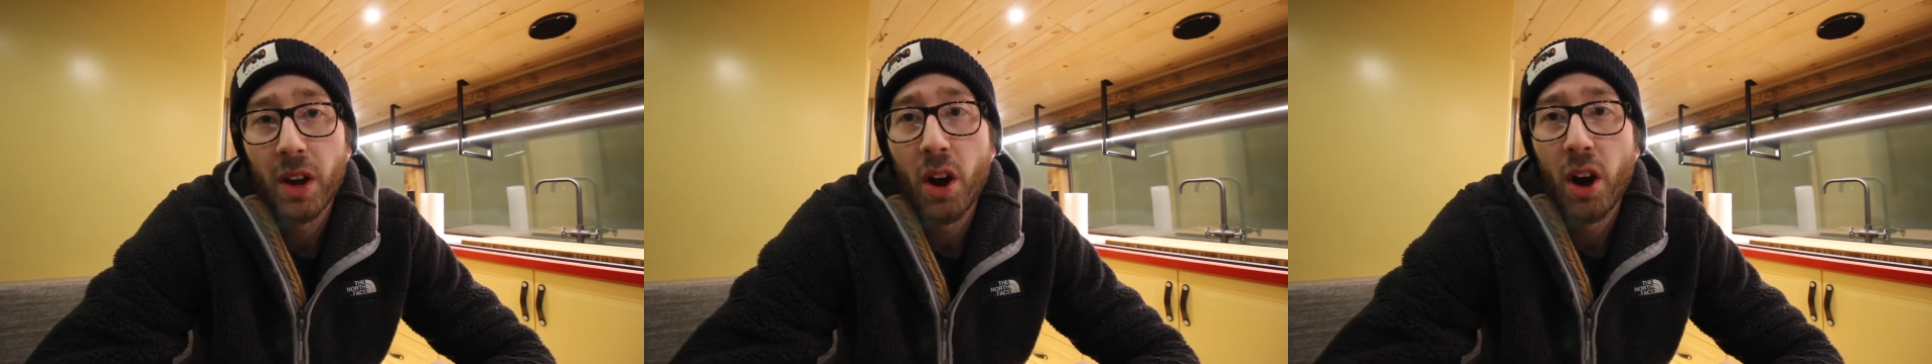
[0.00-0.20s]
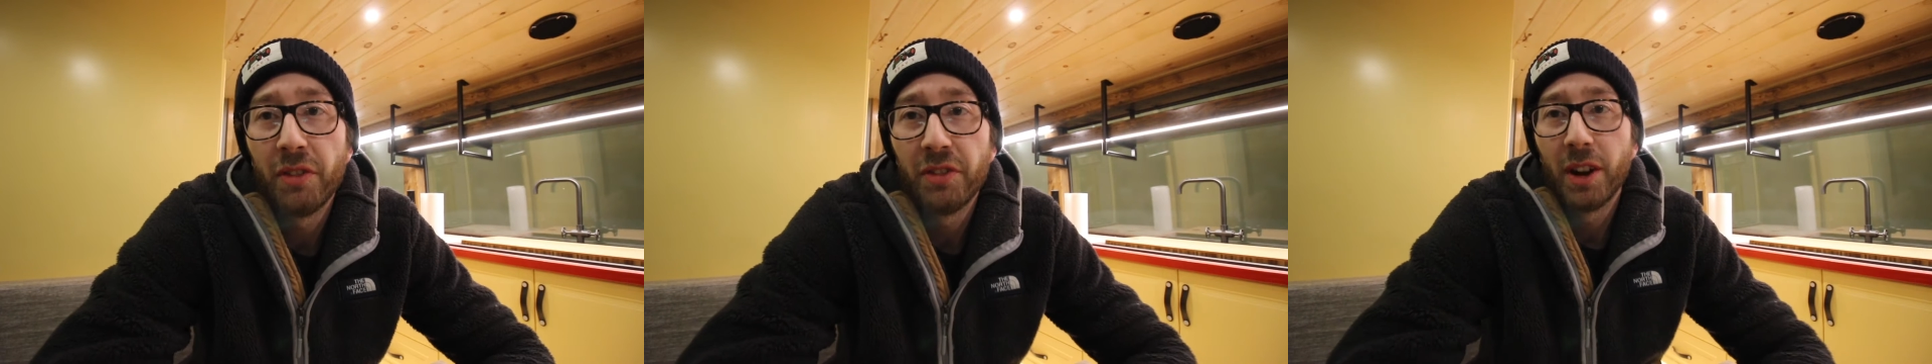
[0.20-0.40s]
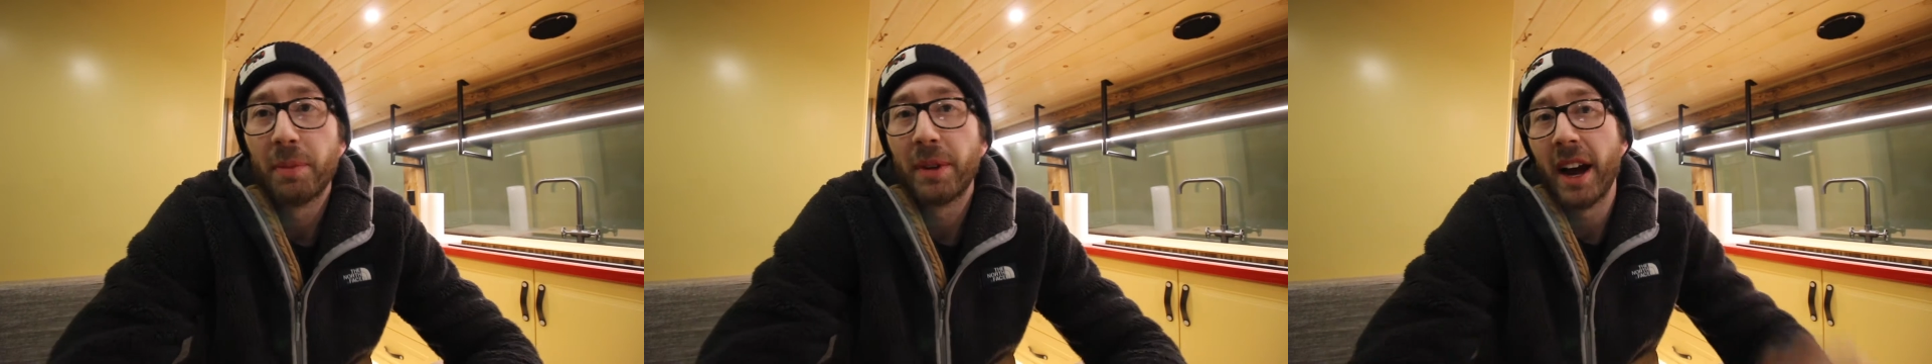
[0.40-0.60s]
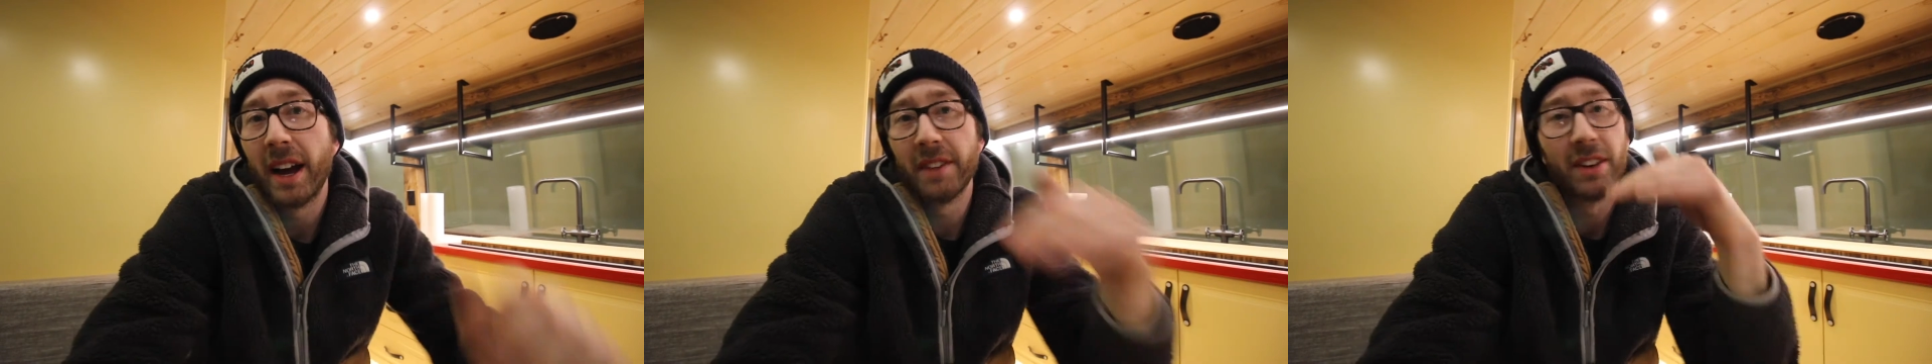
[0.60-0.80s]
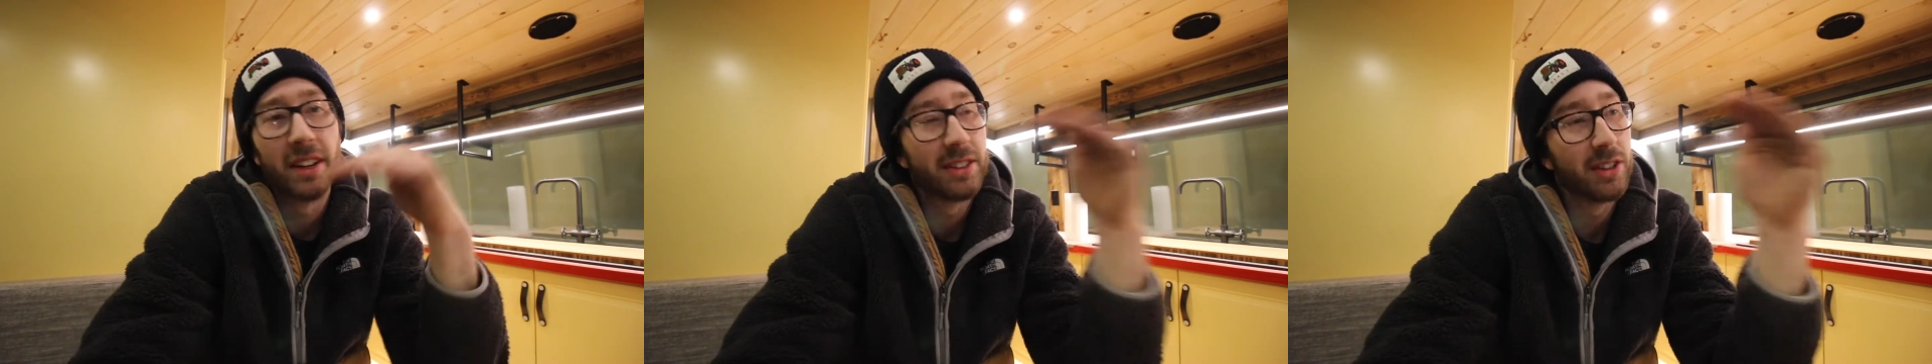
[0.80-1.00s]
offer up
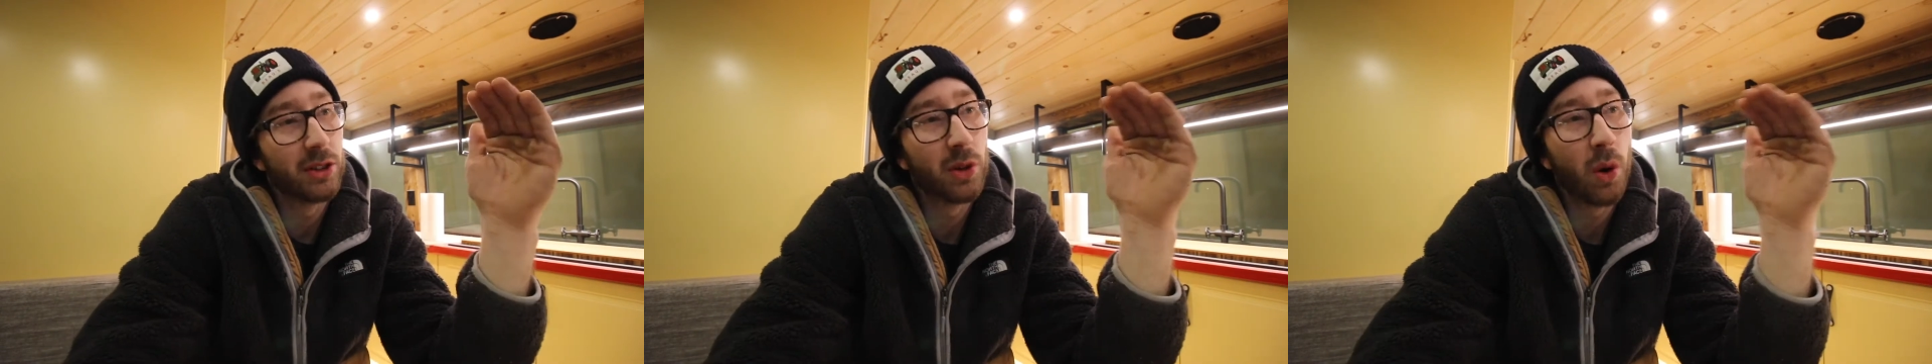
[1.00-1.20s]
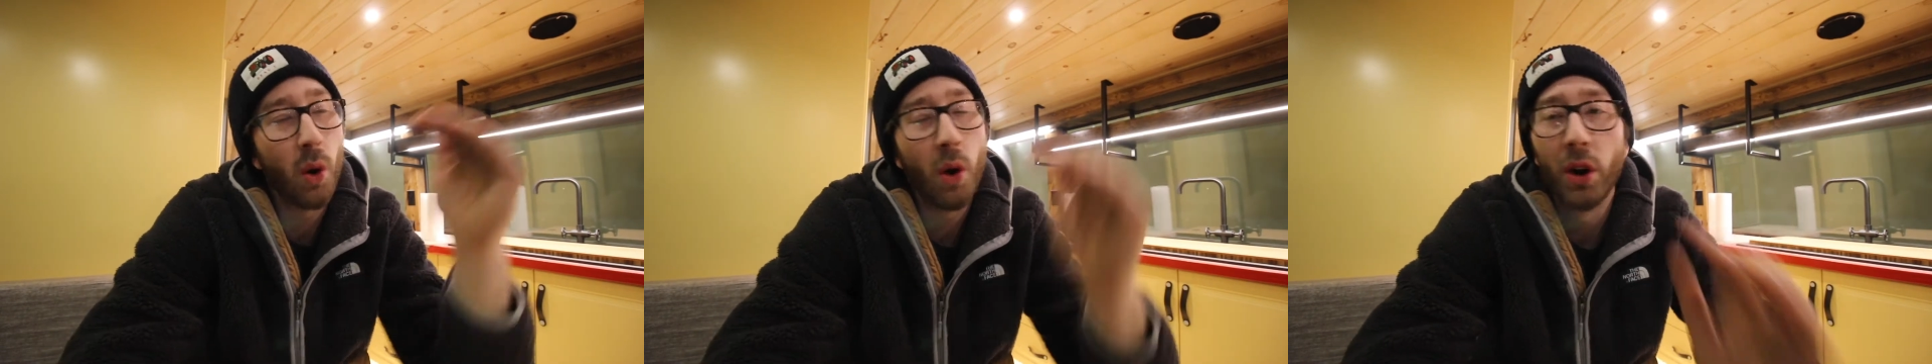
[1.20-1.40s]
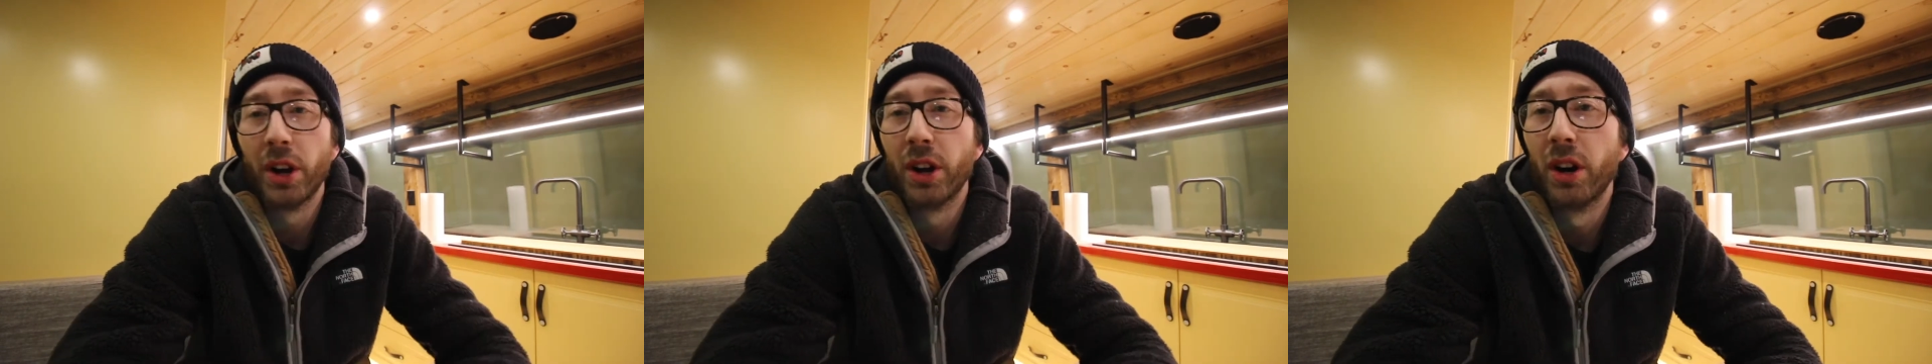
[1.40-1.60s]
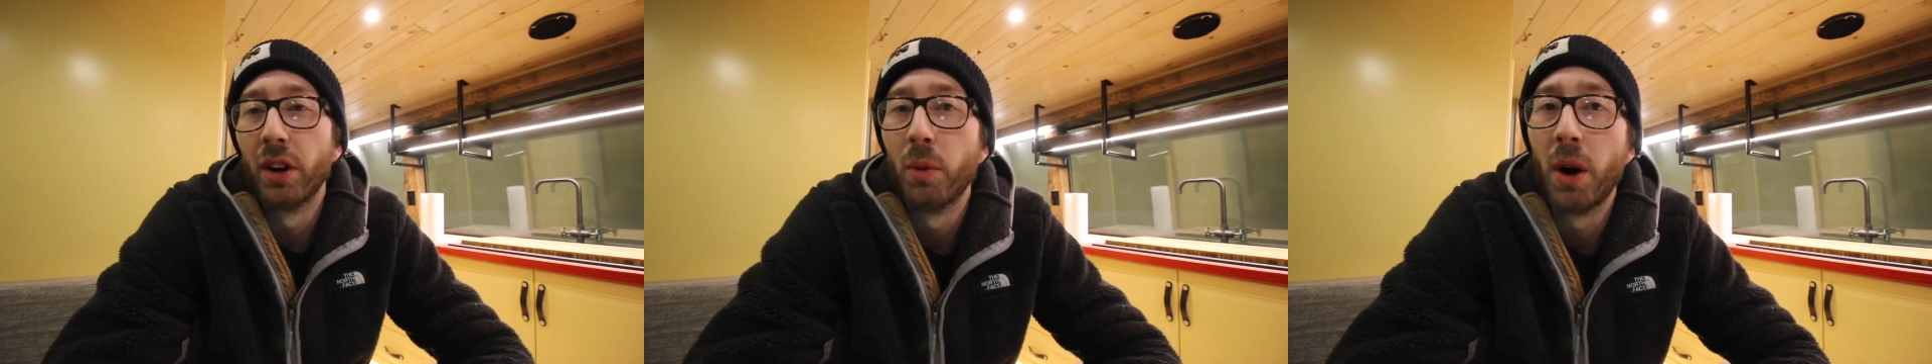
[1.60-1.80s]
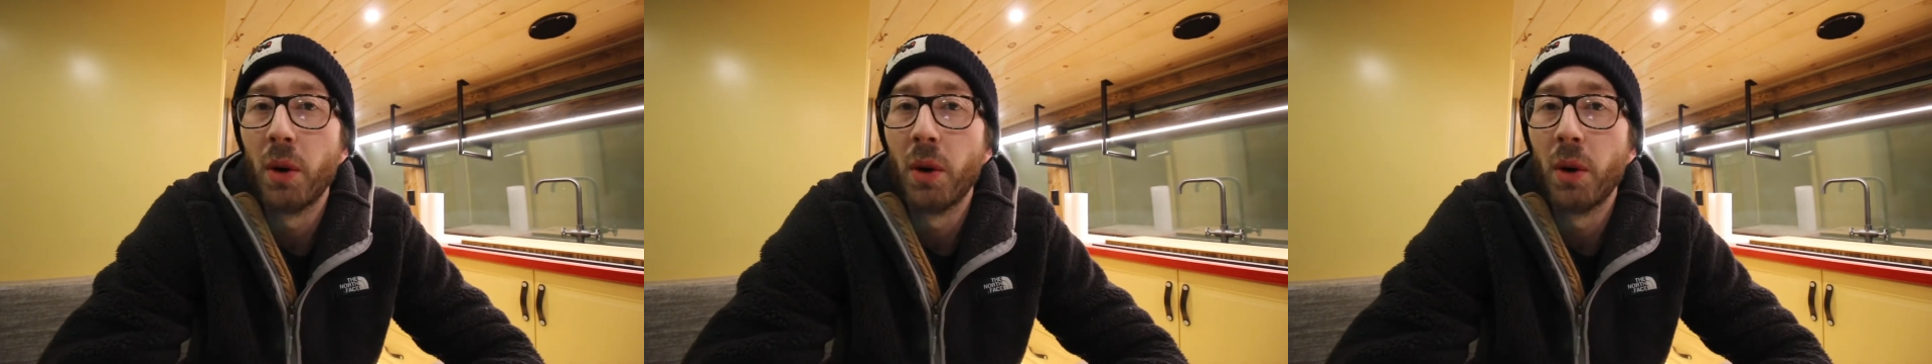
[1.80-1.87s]
kind of a tutorial,